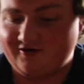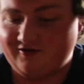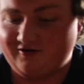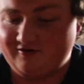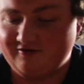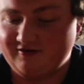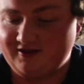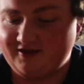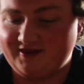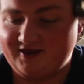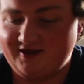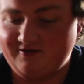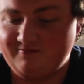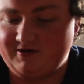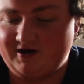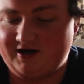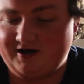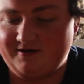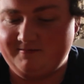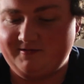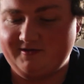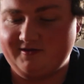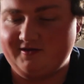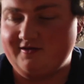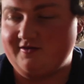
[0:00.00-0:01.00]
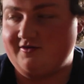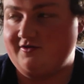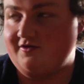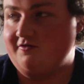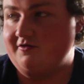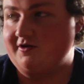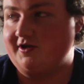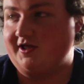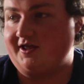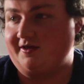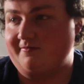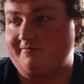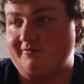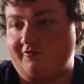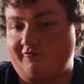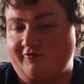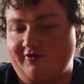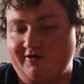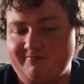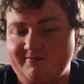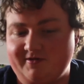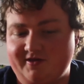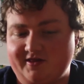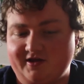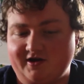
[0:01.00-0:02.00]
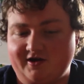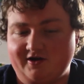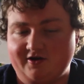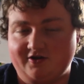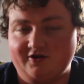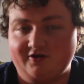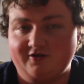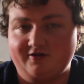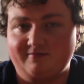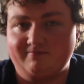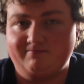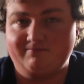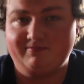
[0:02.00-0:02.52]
all the same hobbies as you and gives great massages,